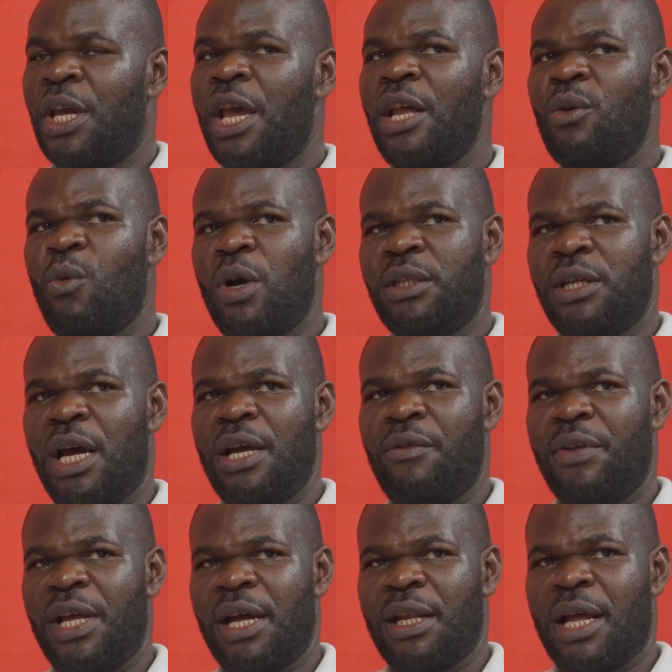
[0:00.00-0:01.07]
and what I
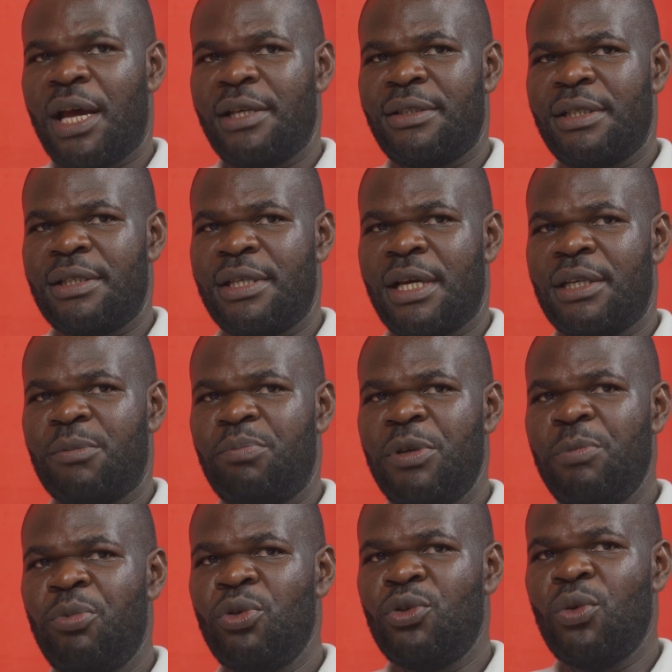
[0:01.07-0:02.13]
realize is that
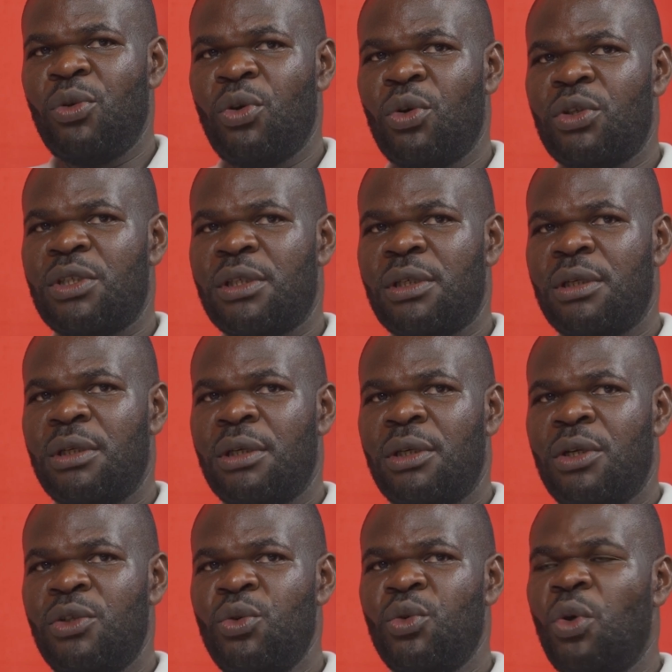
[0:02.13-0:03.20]
people do not
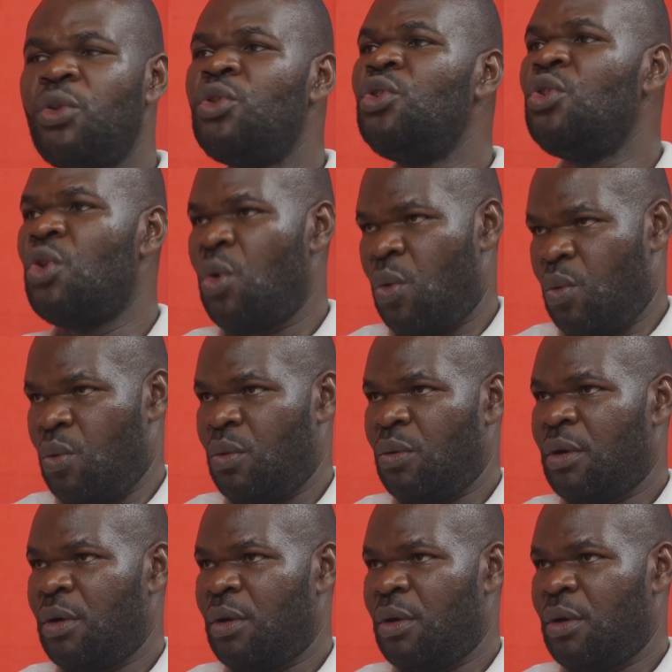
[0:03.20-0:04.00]
know